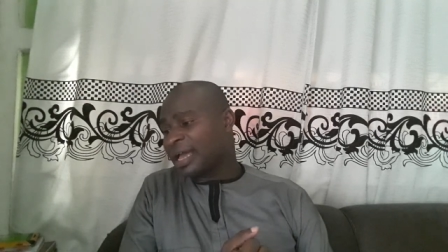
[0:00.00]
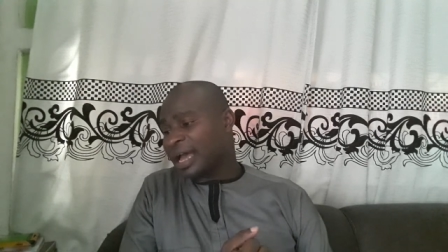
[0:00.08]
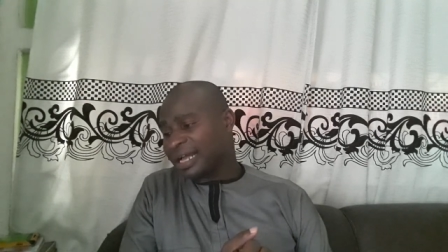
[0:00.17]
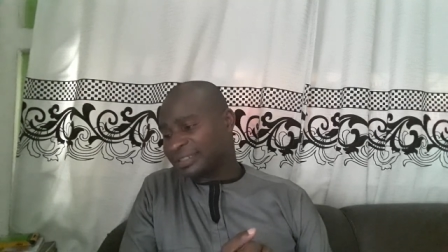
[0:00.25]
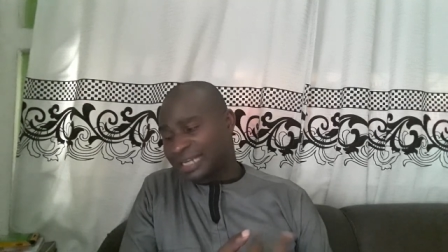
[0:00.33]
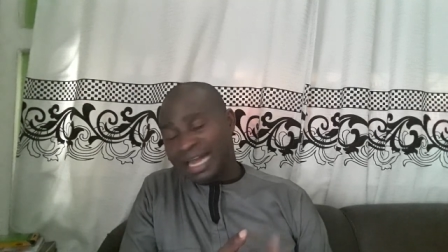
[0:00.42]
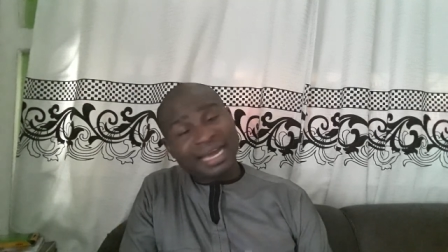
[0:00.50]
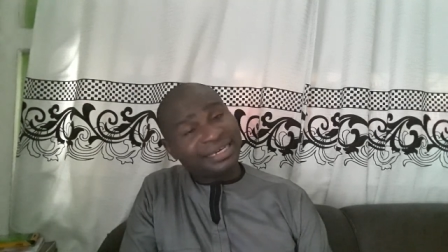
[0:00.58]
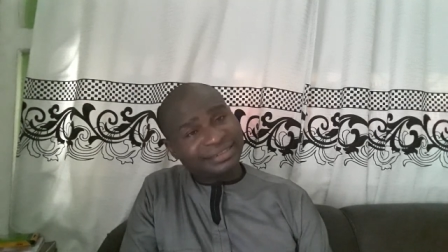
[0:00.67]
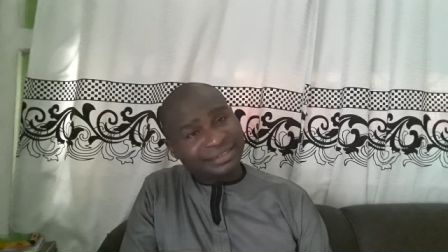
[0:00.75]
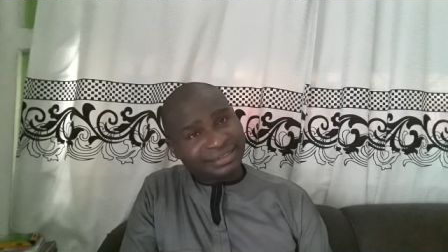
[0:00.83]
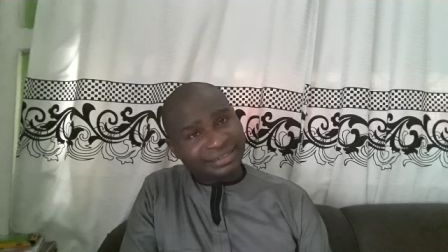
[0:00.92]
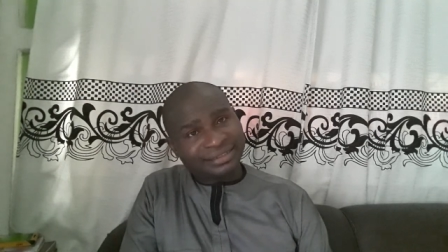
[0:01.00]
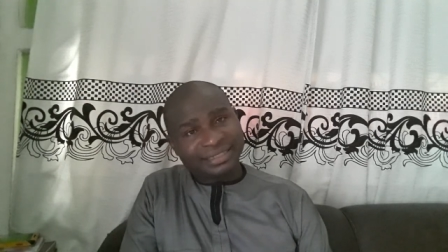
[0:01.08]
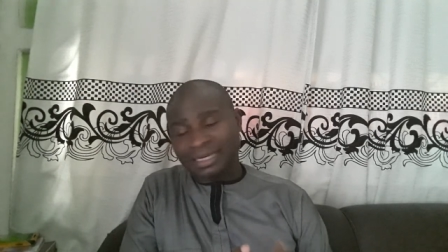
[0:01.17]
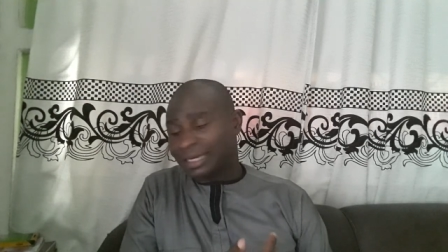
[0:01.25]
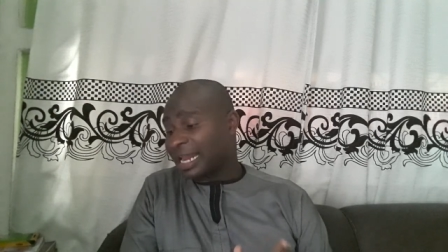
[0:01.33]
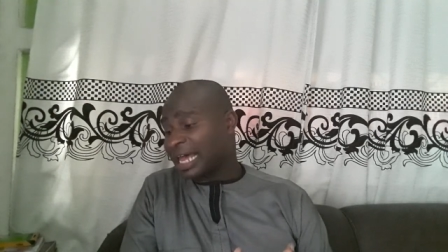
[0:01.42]
at Alison,
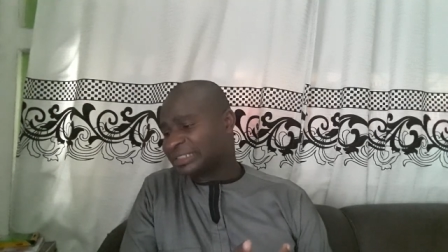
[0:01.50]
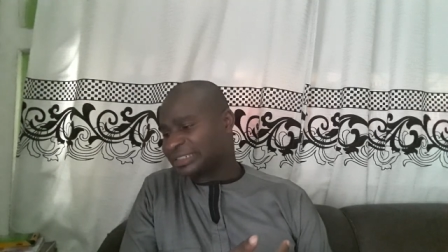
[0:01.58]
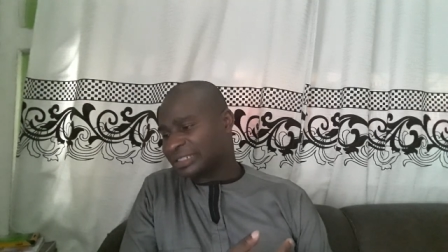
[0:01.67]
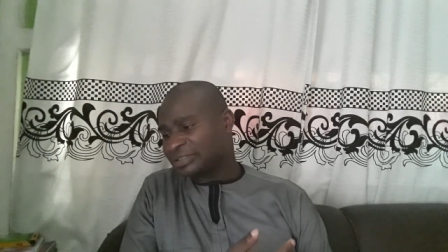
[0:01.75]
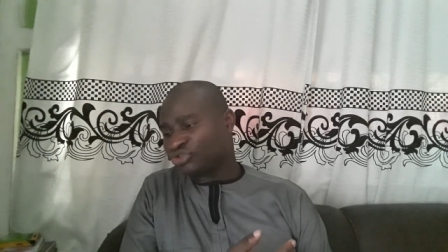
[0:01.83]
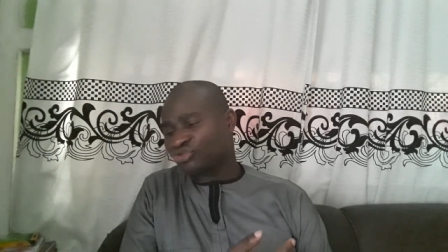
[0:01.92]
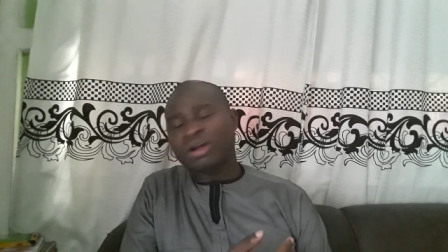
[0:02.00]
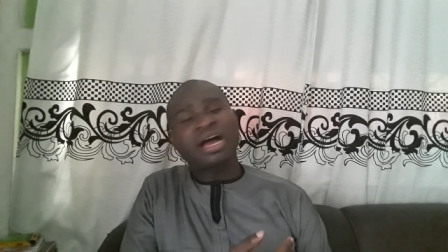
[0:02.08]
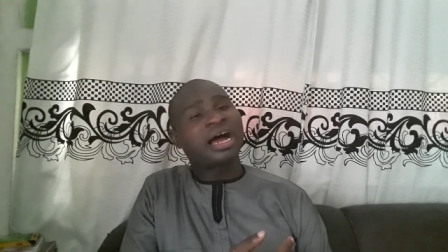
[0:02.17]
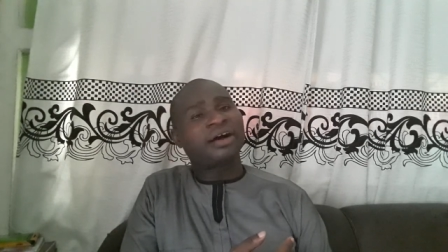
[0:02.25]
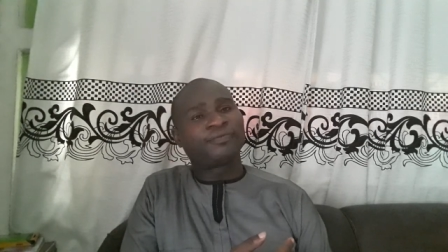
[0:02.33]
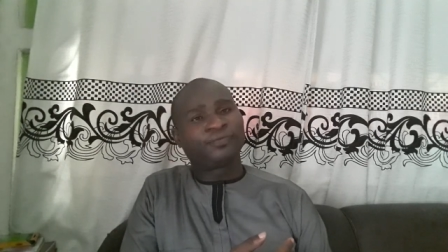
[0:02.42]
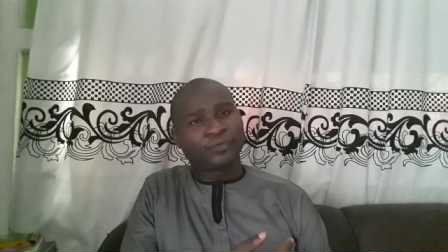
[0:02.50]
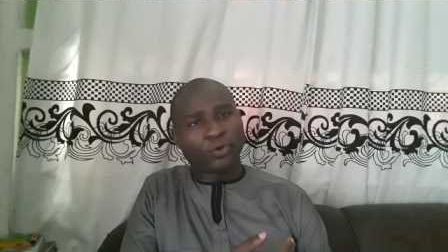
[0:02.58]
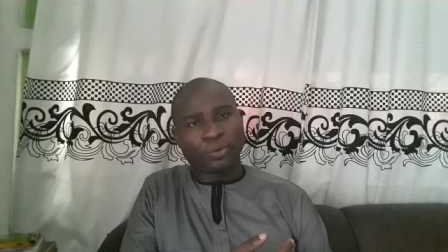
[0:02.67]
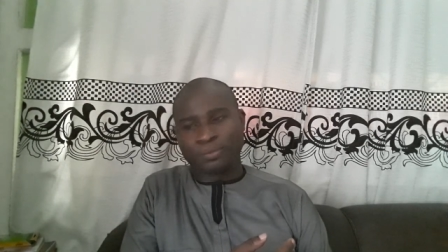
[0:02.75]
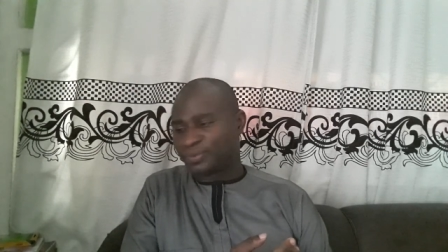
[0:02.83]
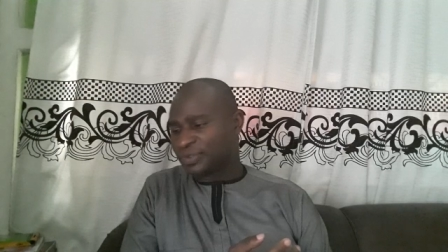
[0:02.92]
Class Central, and
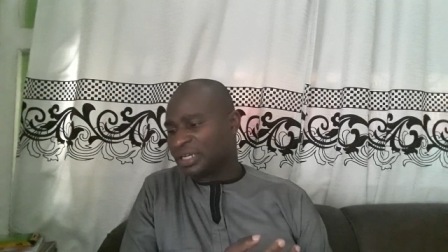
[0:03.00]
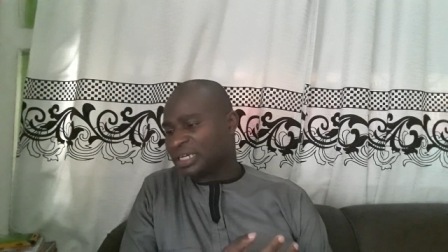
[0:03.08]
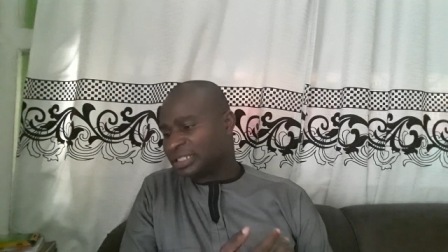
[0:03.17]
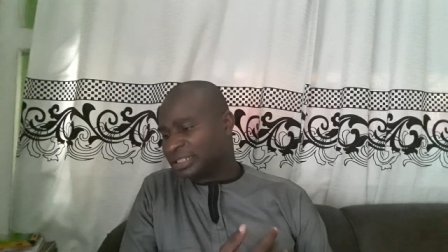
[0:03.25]
Forbes.